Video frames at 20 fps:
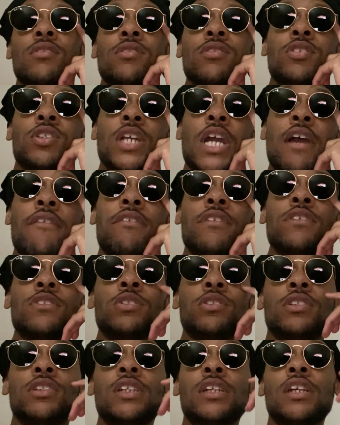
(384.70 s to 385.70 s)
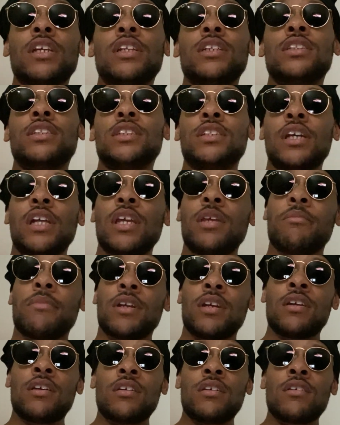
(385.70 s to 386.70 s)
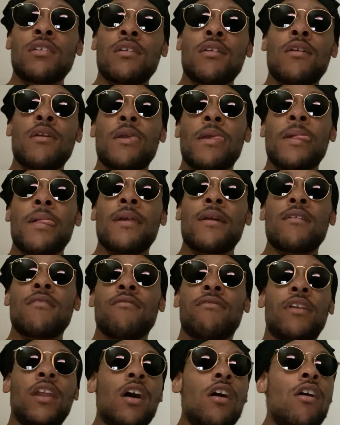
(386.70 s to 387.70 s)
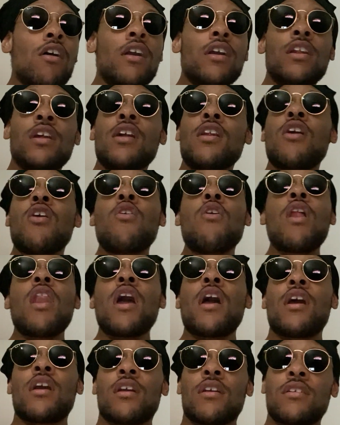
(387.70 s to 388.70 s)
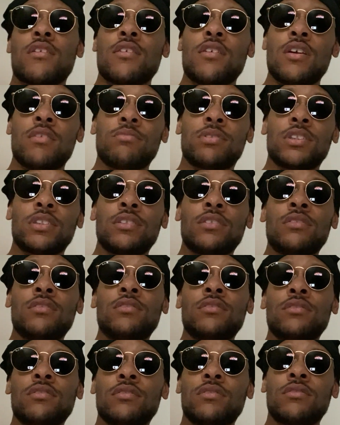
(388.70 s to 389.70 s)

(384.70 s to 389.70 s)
Traveling to city to city, man. Vlogging and all that. You know what I'm saying?